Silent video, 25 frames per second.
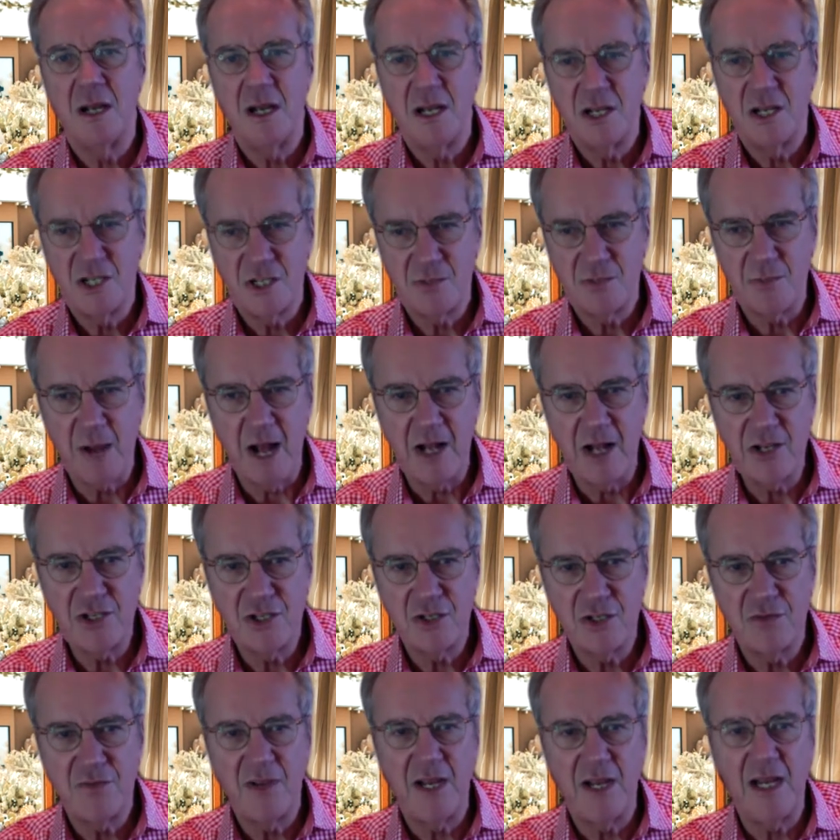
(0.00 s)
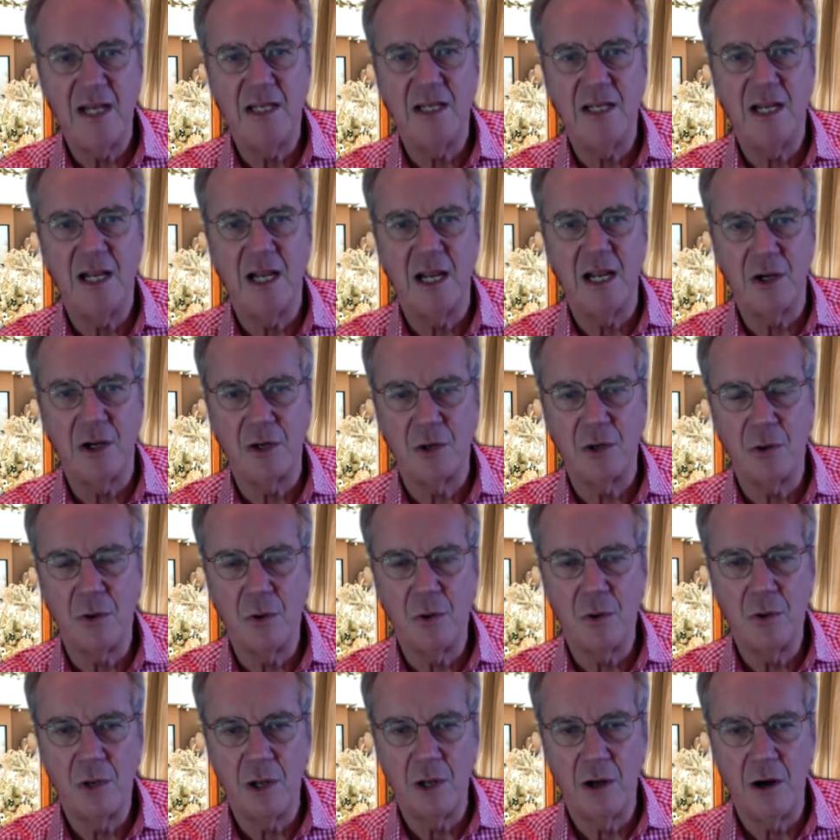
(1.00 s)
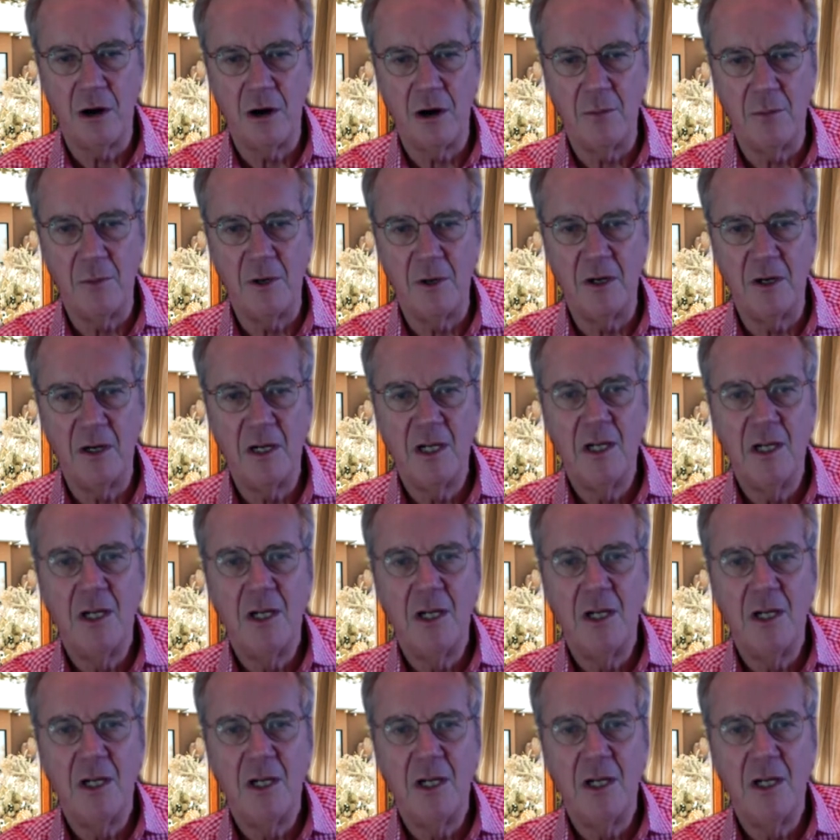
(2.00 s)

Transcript: Spotsylvania, and Cold Harbor